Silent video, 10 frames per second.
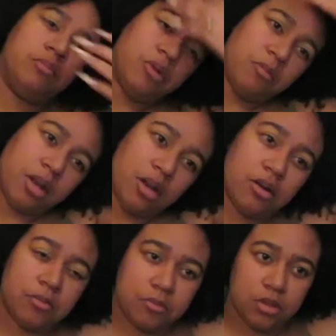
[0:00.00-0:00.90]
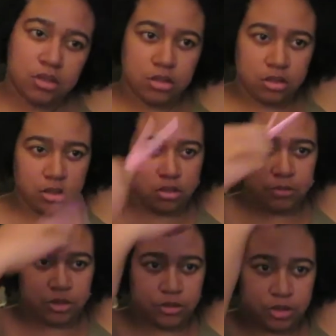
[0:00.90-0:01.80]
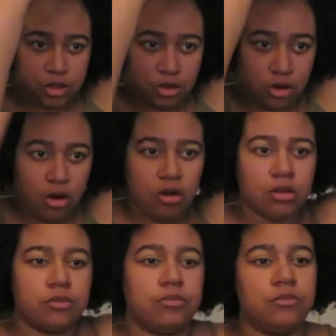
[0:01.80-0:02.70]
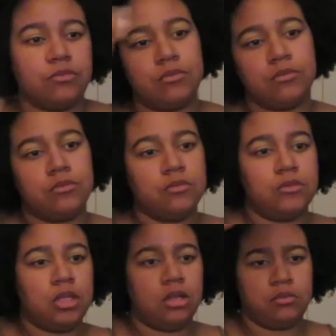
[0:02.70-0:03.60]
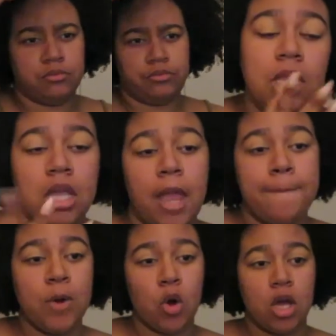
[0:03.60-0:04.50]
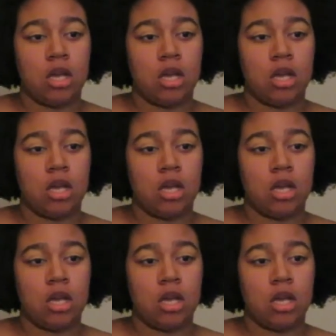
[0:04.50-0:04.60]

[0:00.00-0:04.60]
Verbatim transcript: Put my hair up because it's gonna be on there up. order